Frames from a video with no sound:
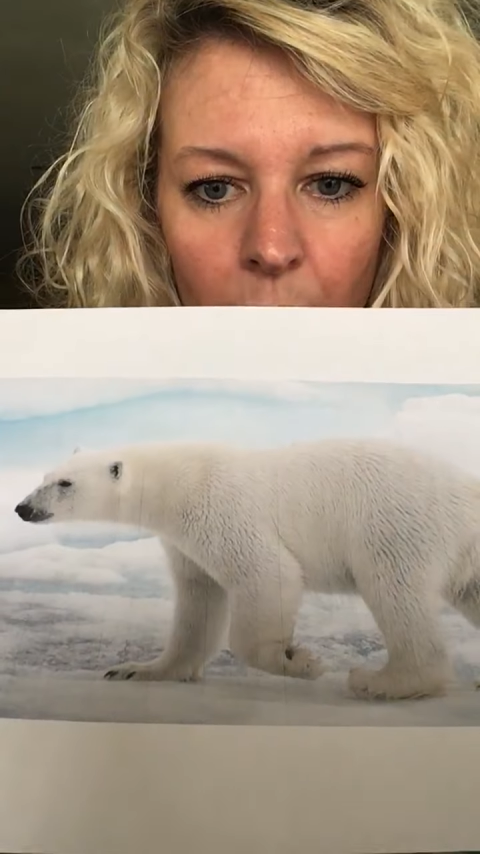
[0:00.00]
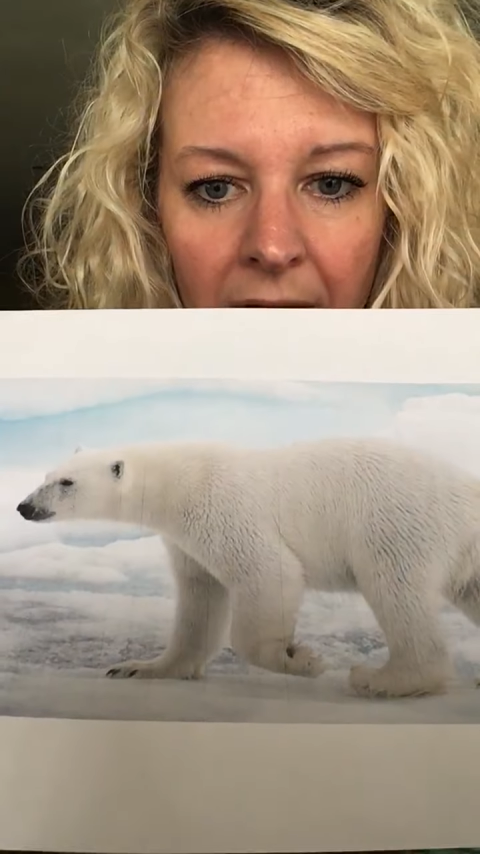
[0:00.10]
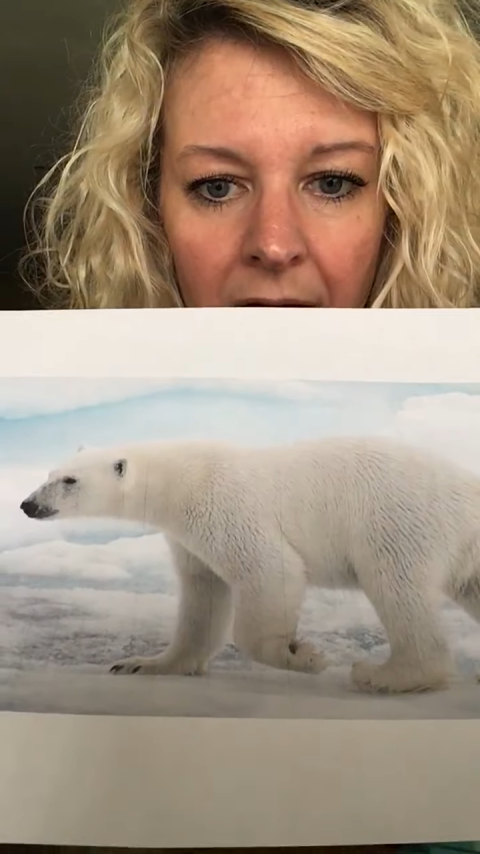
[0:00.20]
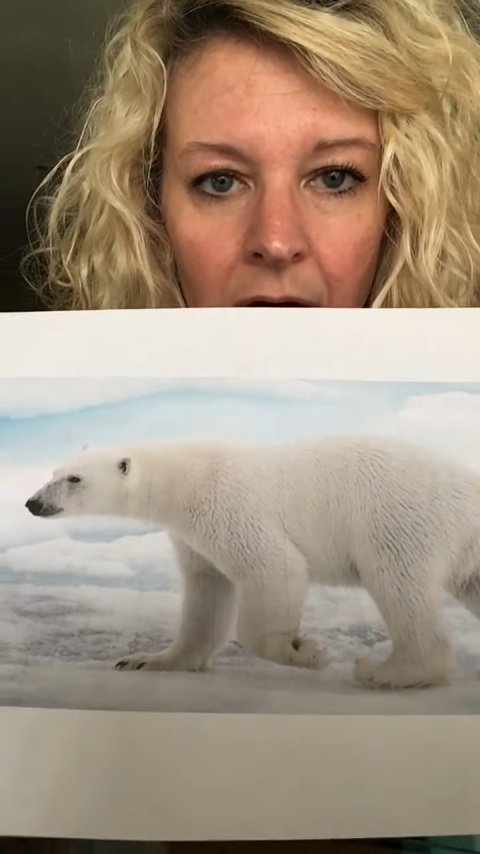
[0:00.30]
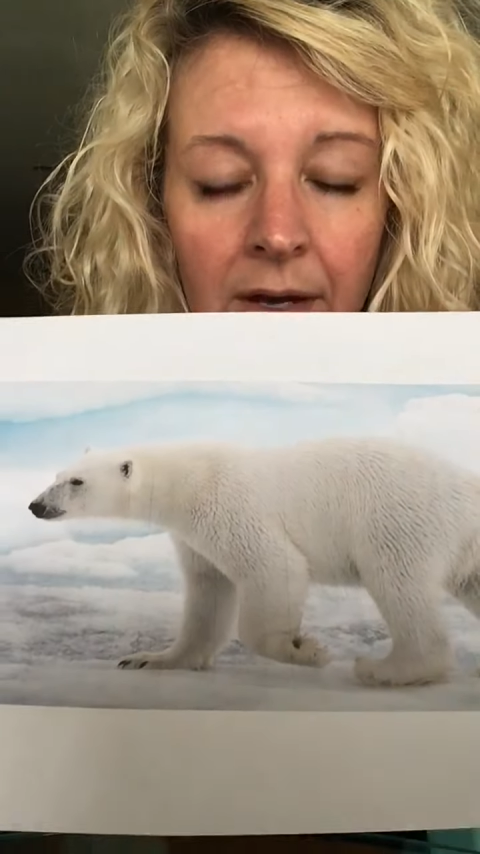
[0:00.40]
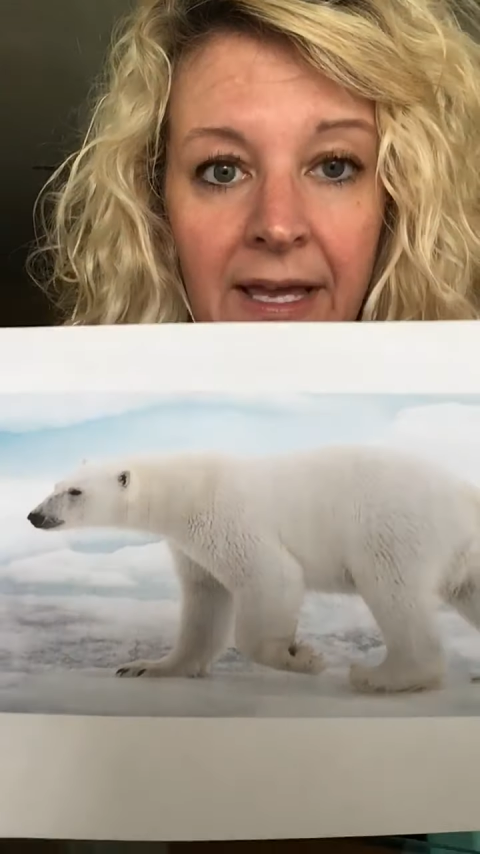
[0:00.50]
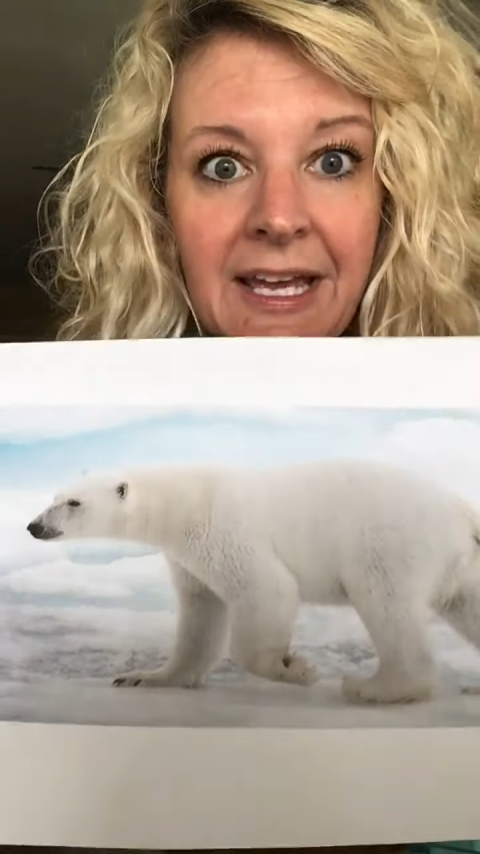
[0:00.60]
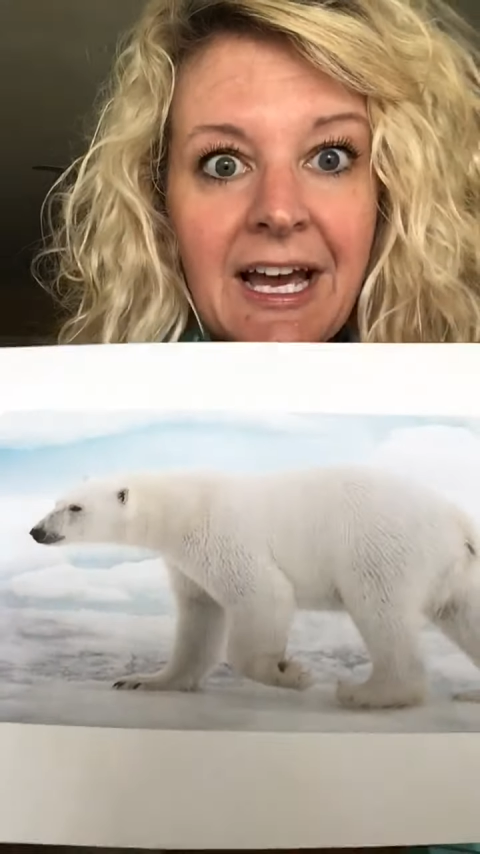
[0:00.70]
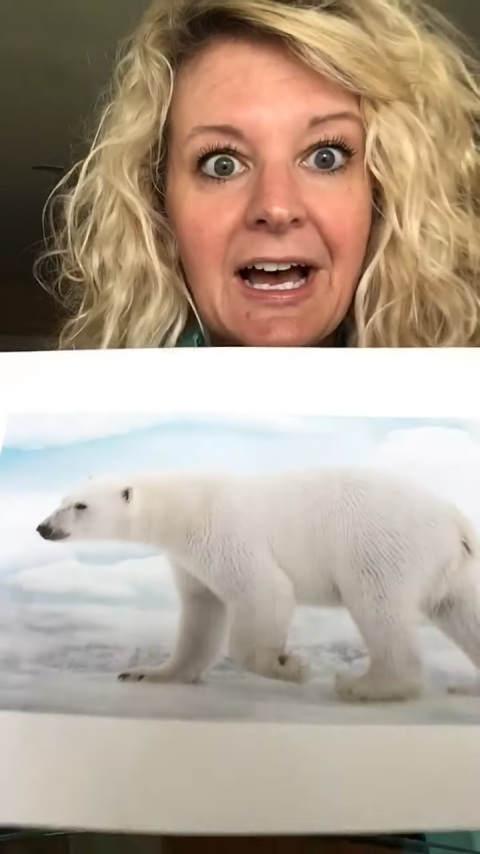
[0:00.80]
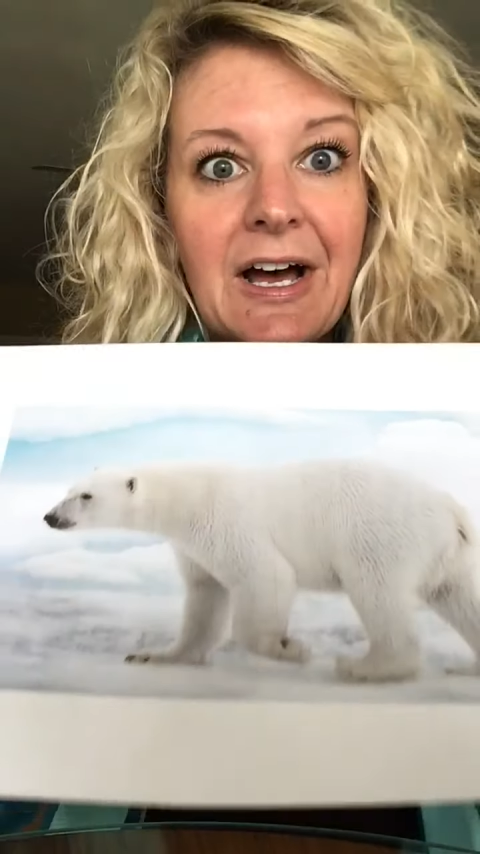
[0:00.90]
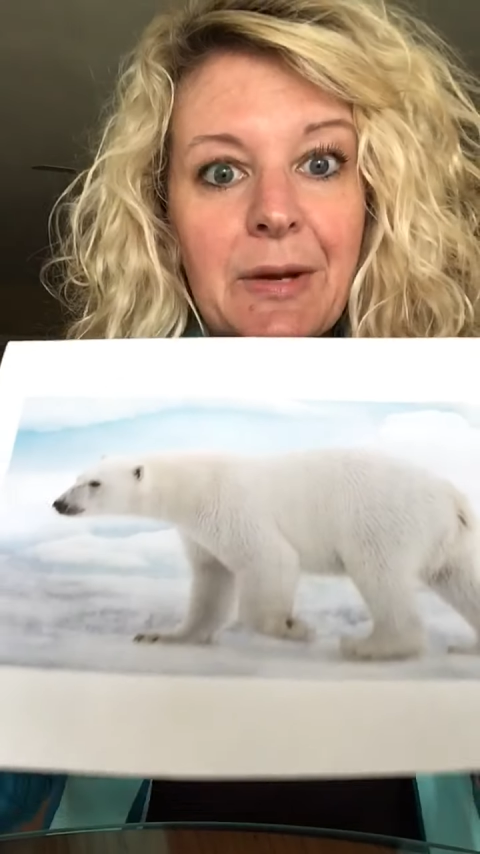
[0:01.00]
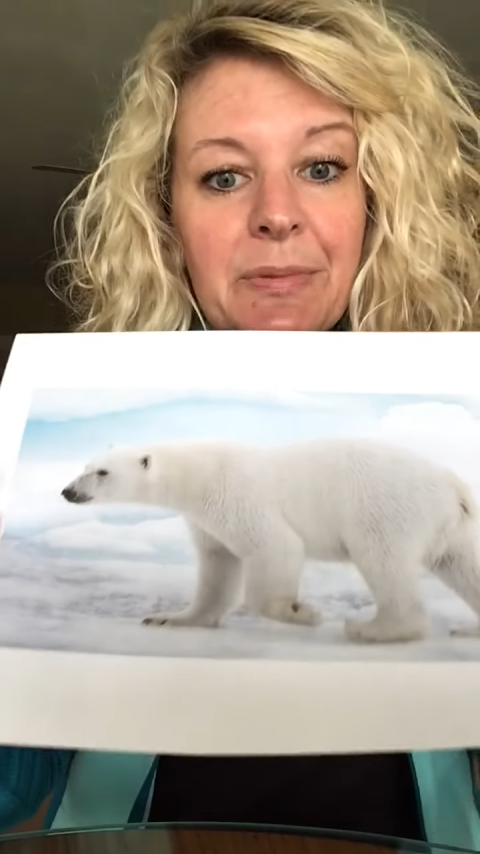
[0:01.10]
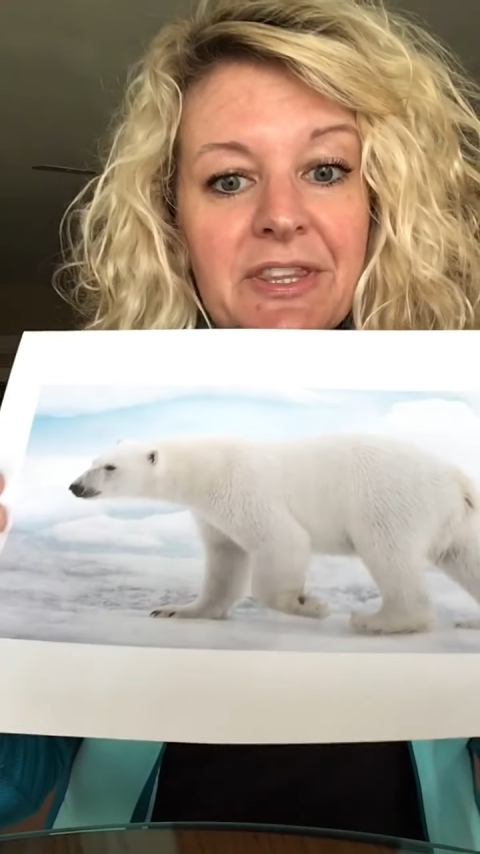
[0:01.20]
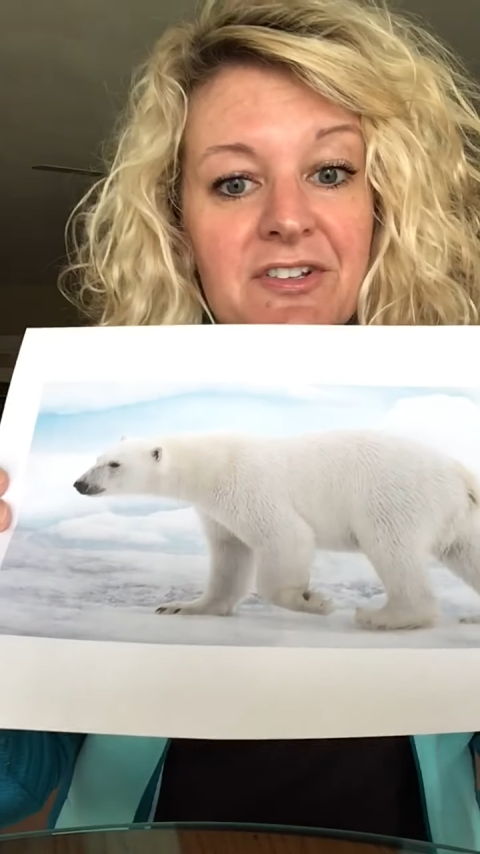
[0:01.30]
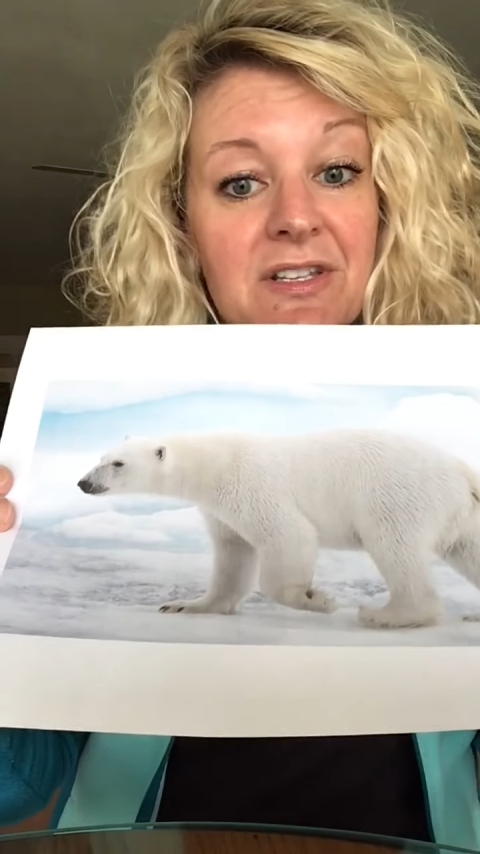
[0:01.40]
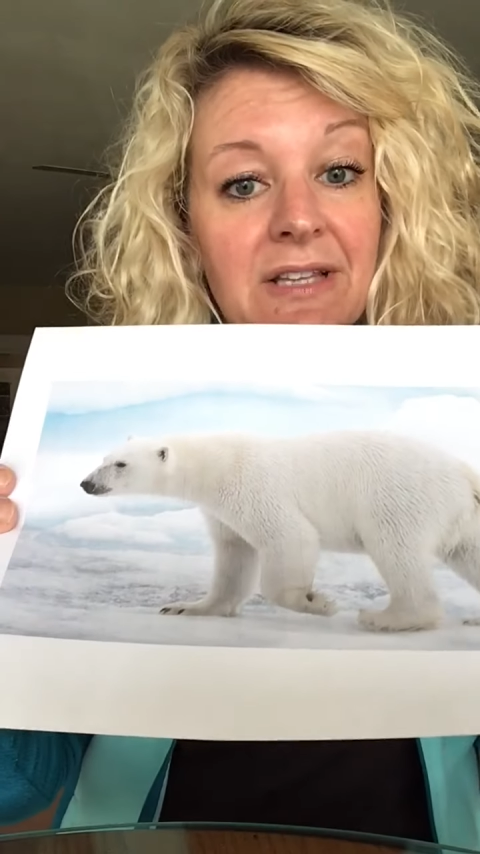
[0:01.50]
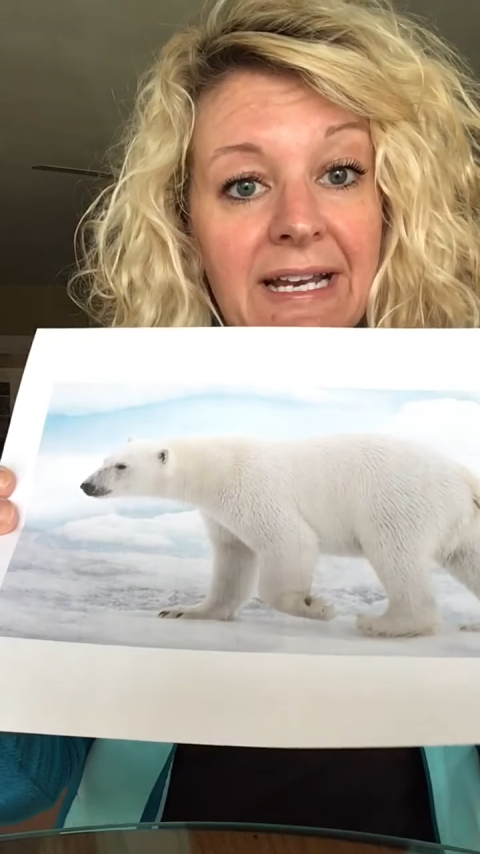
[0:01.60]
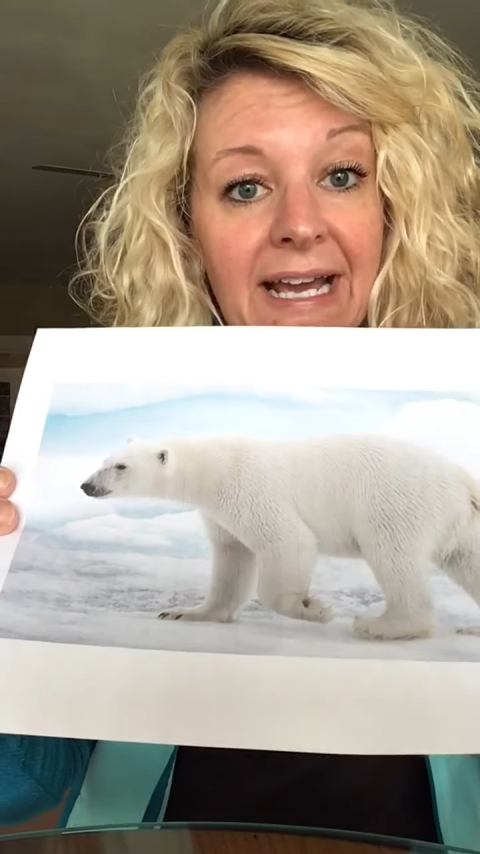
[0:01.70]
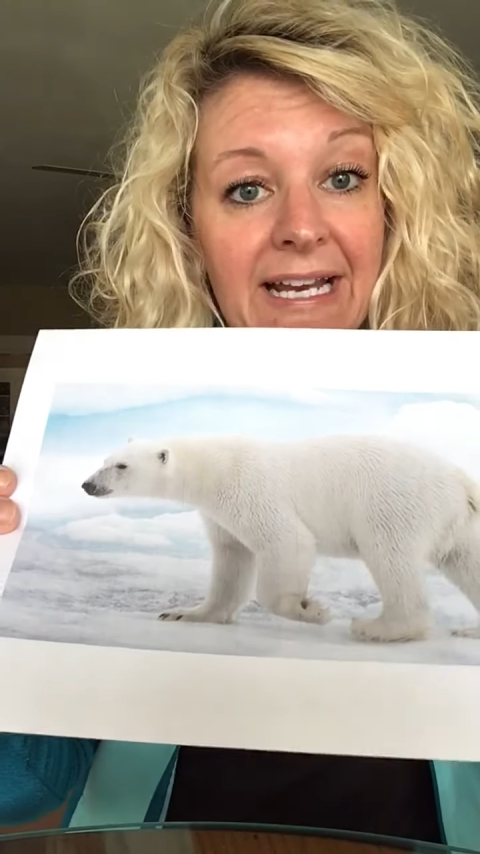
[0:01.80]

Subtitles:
well, but there's a lot of